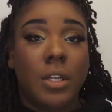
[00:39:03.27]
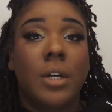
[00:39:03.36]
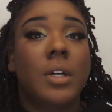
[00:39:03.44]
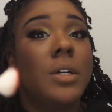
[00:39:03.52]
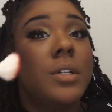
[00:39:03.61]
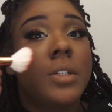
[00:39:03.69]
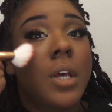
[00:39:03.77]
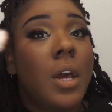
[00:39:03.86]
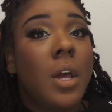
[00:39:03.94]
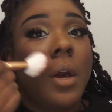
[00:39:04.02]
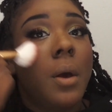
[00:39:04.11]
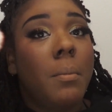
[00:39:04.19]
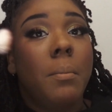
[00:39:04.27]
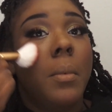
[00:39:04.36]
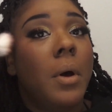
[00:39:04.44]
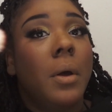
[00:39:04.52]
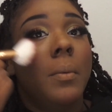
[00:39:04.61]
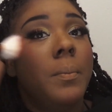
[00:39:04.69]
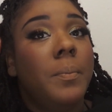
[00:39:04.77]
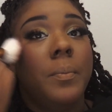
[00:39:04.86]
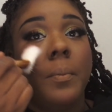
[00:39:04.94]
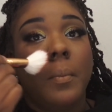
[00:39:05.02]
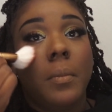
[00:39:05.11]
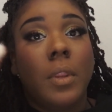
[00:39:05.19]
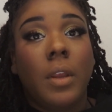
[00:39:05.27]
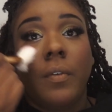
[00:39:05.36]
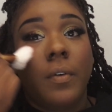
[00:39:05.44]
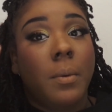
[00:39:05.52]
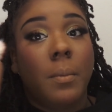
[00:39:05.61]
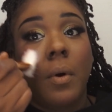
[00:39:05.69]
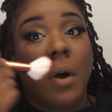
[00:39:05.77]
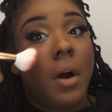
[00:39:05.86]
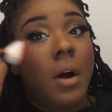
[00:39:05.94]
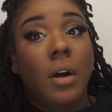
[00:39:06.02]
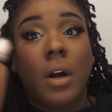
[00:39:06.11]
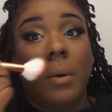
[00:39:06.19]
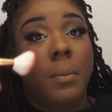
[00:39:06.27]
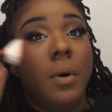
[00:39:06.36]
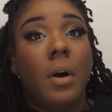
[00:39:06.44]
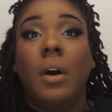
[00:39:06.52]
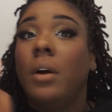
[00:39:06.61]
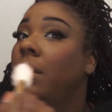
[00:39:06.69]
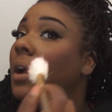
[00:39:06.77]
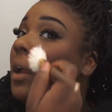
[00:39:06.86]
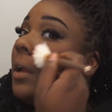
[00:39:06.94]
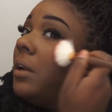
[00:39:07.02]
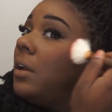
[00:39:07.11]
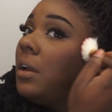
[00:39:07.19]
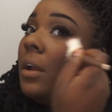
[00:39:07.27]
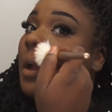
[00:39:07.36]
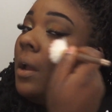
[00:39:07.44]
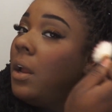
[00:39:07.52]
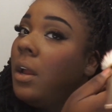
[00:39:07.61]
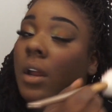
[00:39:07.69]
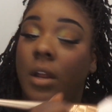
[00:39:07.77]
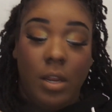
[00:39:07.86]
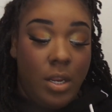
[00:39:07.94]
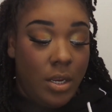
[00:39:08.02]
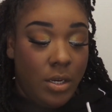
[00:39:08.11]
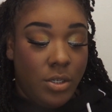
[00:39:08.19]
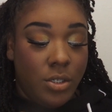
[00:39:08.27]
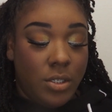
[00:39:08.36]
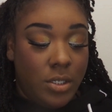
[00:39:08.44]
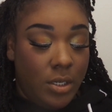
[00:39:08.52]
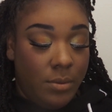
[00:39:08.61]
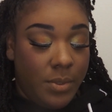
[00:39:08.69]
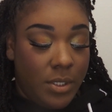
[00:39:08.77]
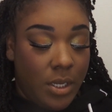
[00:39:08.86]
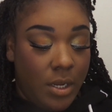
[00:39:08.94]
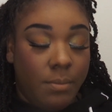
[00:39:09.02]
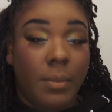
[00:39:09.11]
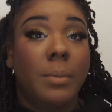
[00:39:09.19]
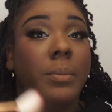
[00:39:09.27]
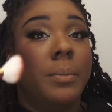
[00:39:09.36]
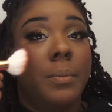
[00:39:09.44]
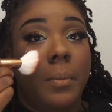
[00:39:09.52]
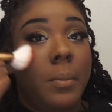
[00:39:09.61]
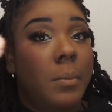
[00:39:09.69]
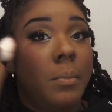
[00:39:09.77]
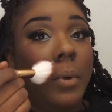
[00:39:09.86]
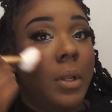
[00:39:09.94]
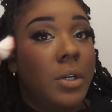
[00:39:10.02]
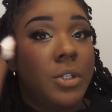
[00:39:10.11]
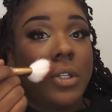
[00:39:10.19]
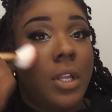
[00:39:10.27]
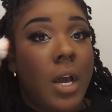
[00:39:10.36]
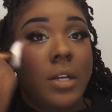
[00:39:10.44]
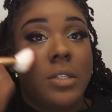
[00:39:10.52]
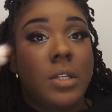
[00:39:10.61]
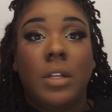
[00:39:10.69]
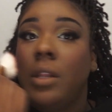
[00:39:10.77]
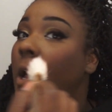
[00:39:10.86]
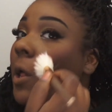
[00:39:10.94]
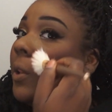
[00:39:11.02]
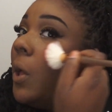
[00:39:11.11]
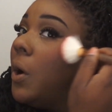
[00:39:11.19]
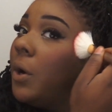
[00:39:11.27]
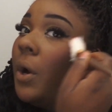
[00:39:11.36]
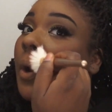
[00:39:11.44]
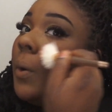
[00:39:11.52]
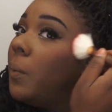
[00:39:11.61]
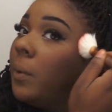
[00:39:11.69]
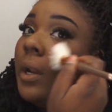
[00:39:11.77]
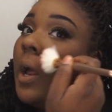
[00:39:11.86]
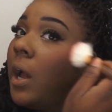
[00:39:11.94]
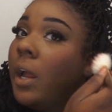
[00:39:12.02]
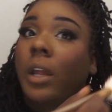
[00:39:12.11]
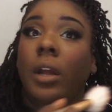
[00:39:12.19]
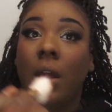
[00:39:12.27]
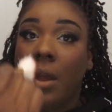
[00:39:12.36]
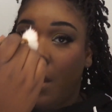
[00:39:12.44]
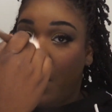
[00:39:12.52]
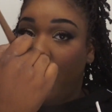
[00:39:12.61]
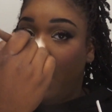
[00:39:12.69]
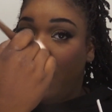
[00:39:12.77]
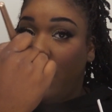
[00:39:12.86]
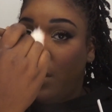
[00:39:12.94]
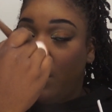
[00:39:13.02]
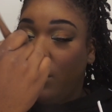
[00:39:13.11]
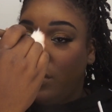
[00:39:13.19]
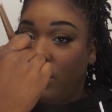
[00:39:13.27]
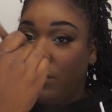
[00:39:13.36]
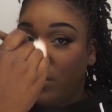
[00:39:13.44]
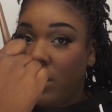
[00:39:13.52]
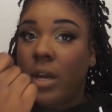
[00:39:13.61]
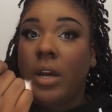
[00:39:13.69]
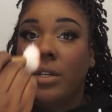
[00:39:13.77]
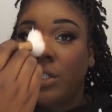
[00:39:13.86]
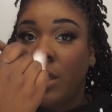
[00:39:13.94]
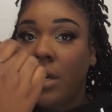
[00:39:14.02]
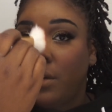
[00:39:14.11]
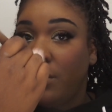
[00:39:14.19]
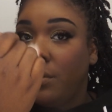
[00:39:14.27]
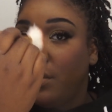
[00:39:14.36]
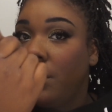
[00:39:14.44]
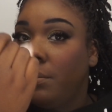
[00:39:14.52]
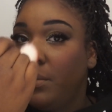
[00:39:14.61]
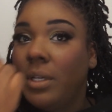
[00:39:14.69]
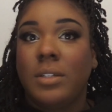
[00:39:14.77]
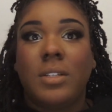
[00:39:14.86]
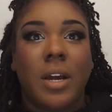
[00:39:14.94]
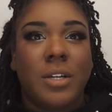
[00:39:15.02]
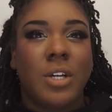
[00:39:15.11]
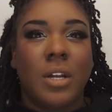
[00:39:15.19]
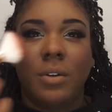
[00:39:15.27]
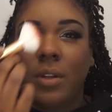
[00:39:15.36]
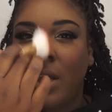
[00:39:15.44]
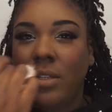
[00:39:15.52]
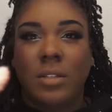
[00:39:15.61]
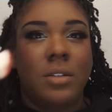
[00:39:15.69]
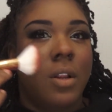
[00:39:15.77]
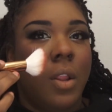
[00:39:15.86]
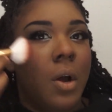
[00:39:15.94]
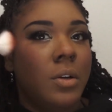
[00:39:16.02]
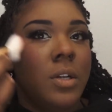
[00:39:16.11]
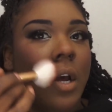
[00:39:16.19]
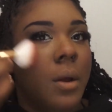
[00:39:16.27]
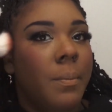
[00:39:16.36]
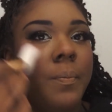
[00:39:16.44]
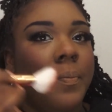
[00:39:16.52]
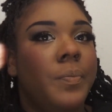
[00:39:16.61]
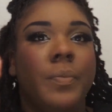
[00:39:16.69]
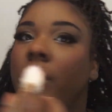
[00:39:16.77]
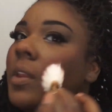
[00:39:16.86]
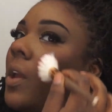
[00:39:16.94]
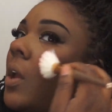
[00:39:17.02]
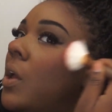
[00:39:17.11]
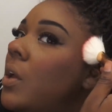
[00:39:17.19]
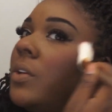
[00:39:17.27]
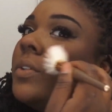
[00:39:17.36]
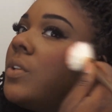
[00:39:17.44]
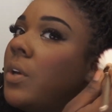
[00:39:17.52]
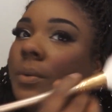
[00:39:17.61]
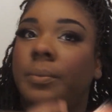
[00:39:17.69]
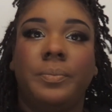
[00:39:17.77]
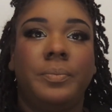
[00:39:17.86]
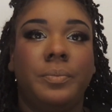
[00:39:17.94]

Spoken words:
it does. But if I'm wrong, I'm wrong. It just seems like my blush lasts a lot longer when I use eyeshadow, because eyeshadow lasts a long time. So